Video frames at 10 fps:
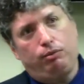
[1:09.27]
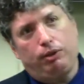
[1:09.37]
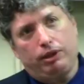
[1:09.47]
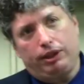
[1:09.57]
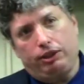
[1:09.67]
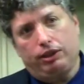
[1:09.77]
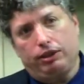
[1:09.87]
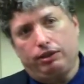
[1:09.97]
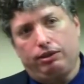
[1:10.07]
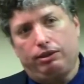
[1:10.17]

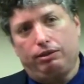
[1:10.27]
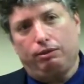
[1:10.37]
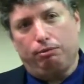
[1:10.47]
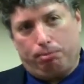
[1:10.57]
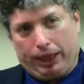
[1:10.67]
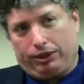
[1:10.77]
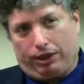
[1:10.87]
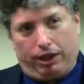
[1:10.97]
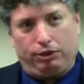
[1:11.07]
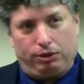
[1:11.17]
religions based
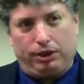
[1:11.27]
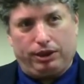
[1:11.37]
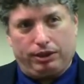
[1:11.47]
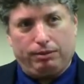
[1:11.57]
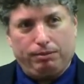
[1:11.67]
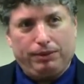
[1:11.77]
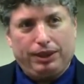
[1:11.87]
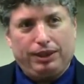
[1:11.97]
on Judaism